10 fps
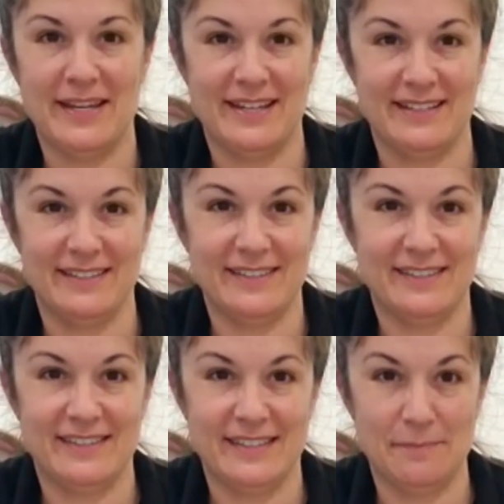
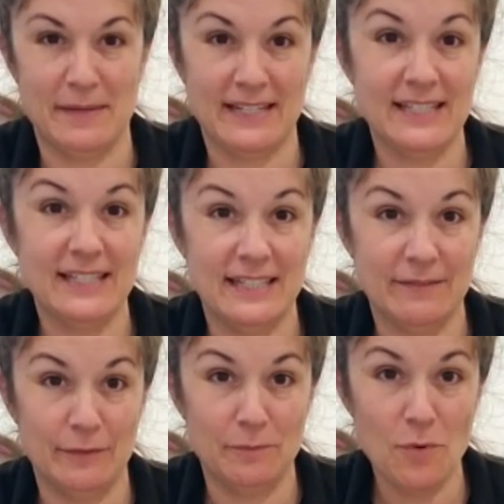is to mix it in
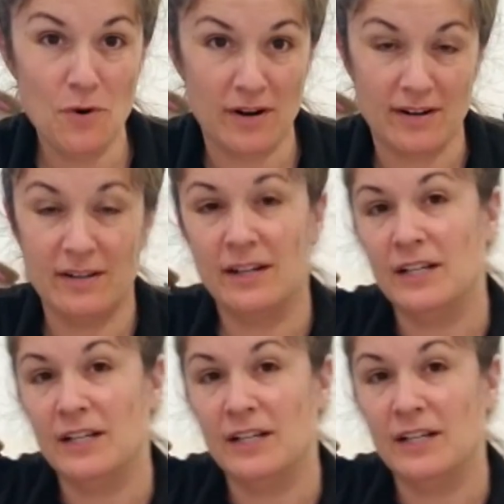even more,